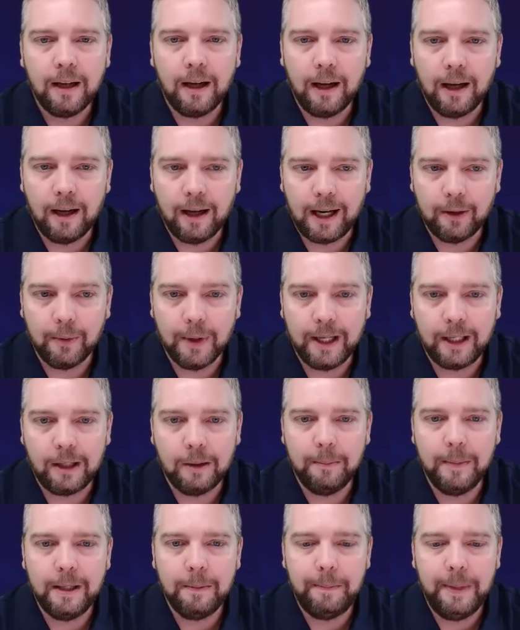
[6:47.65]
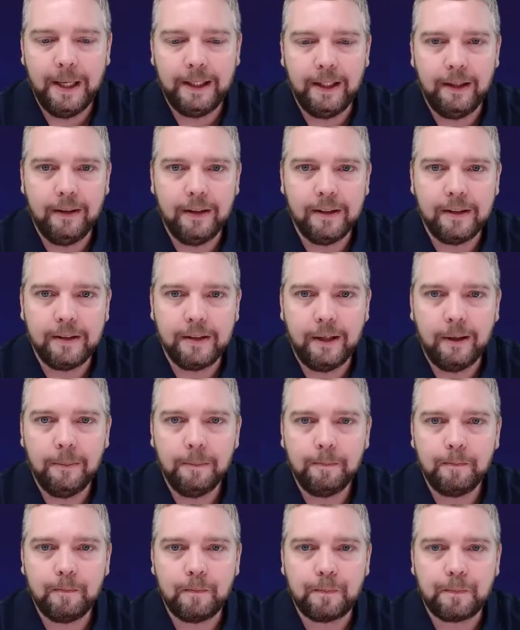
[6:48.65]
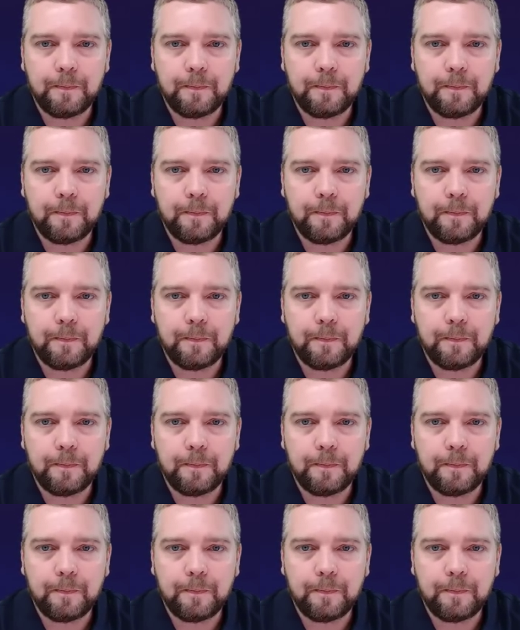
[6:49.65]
I recommend picking this up.